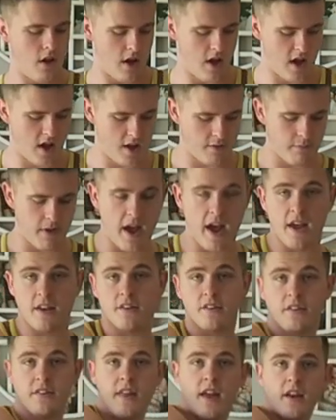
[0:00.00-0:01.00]
um,
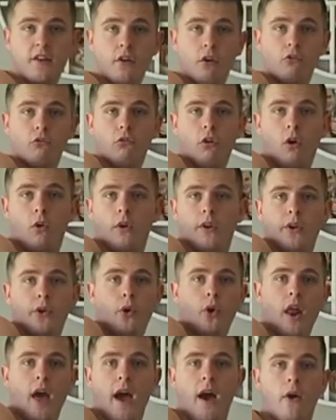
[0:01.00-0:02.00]
and then roll it
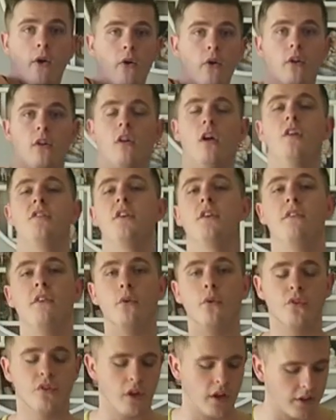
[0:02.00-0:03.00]
all out as if
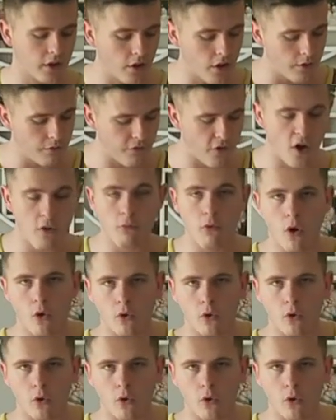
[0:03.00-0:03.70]
it was like a foam